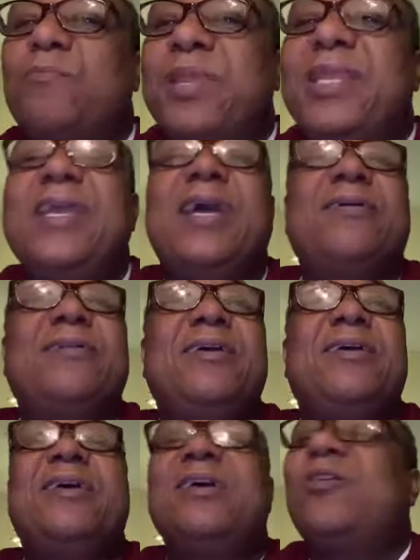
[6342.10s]
media,
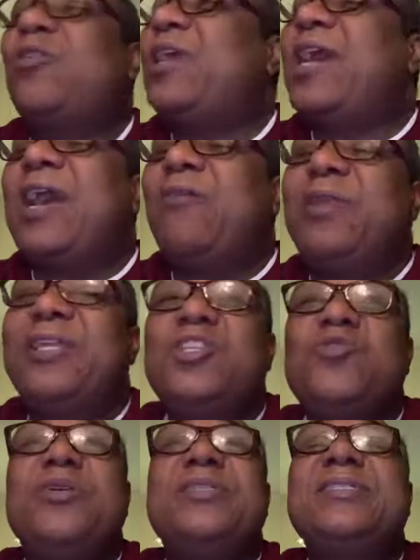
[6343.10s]
on the outlet,
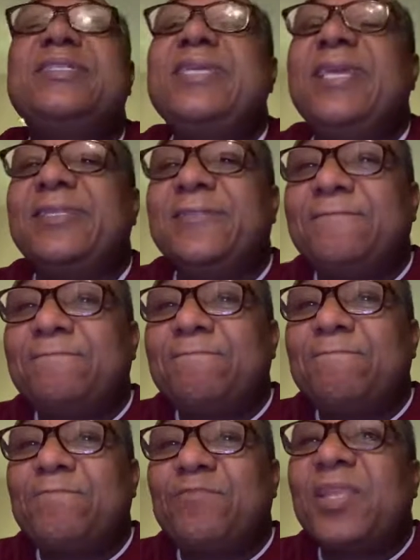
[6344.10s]
you will see it.
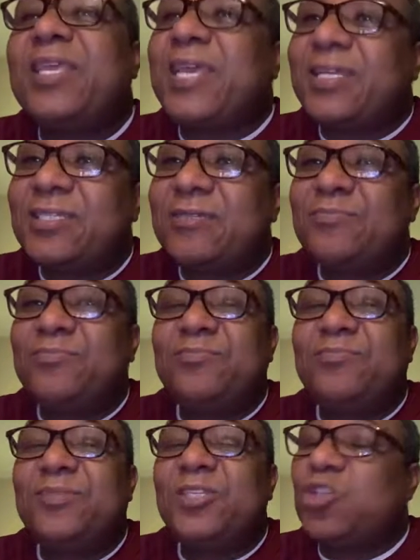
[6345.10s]
Yes,
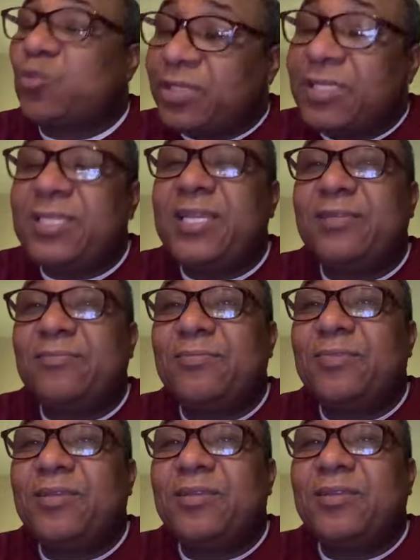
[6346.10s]
you will see it.
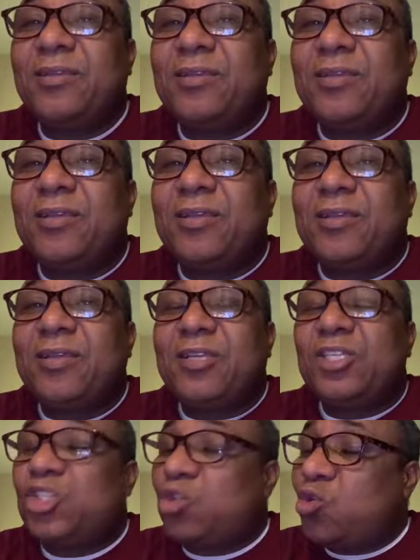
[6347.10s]

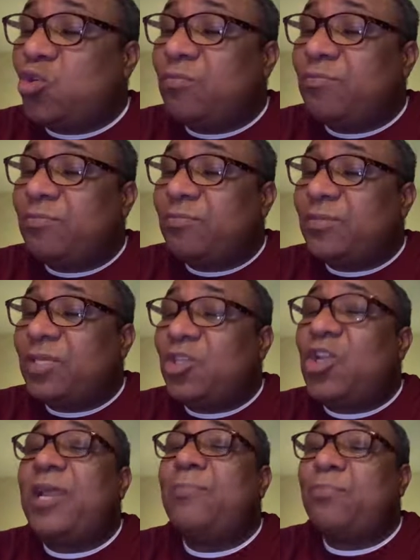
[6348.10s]
So,
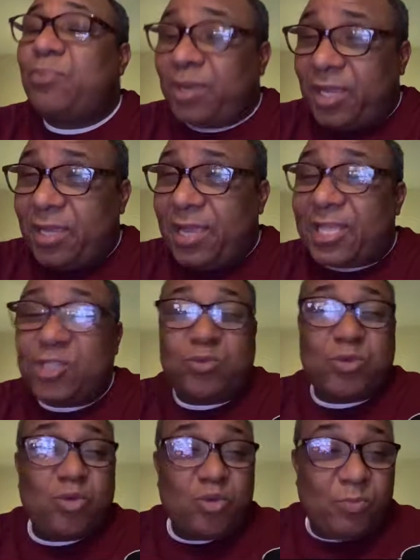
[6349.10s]
you let pray as we
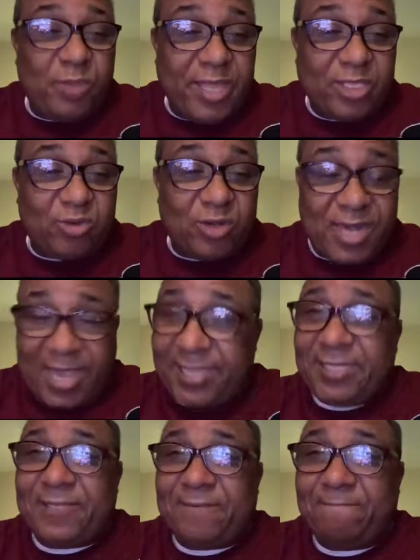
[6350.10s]
go to bed
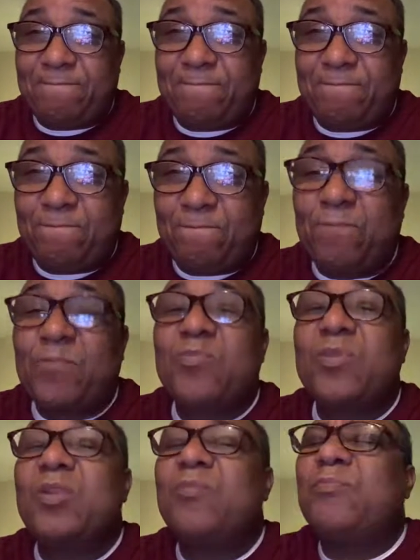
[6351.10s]
tonight.
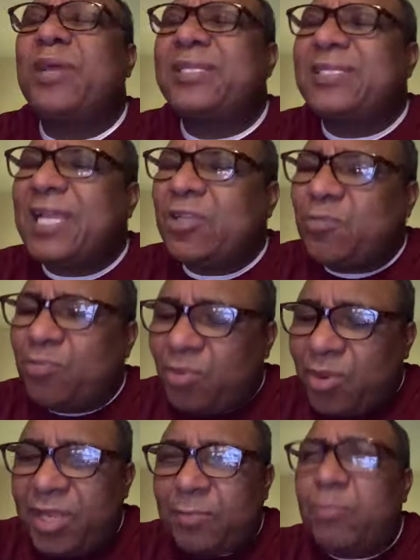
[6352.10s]
By the time you
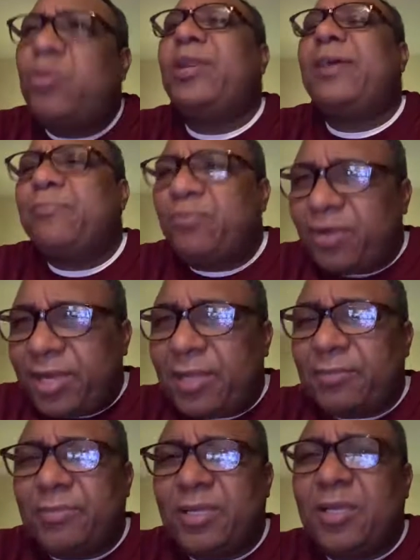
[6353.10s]
pray, put like brother,
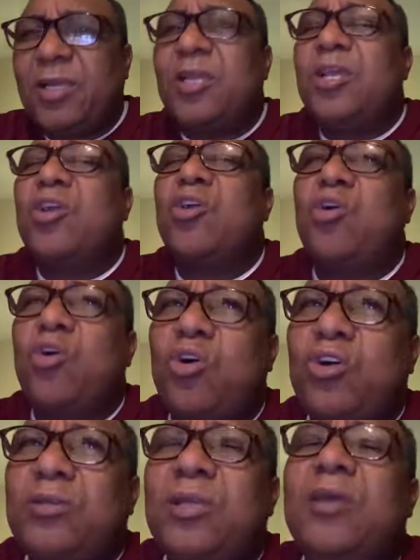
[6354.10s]

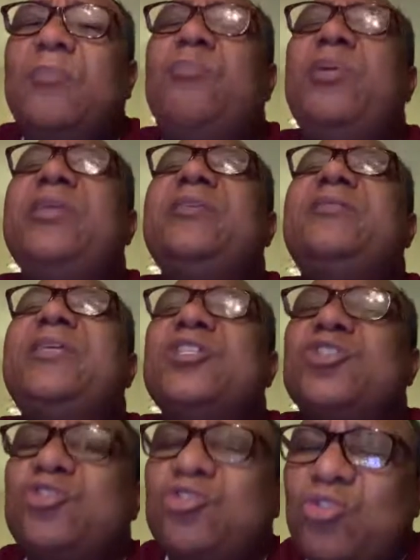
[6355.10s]
God, please
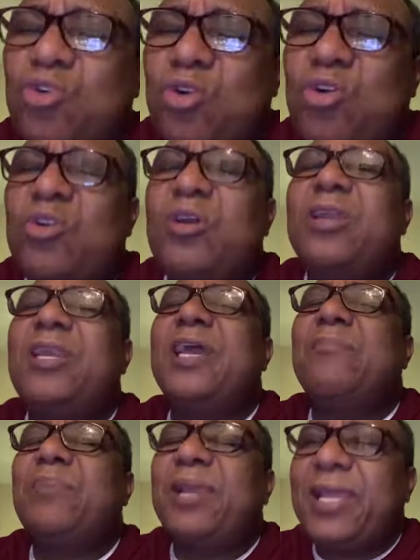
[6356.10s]
destroy their
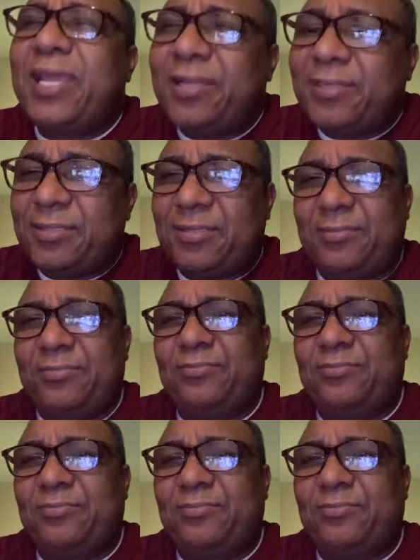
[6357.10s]
plans.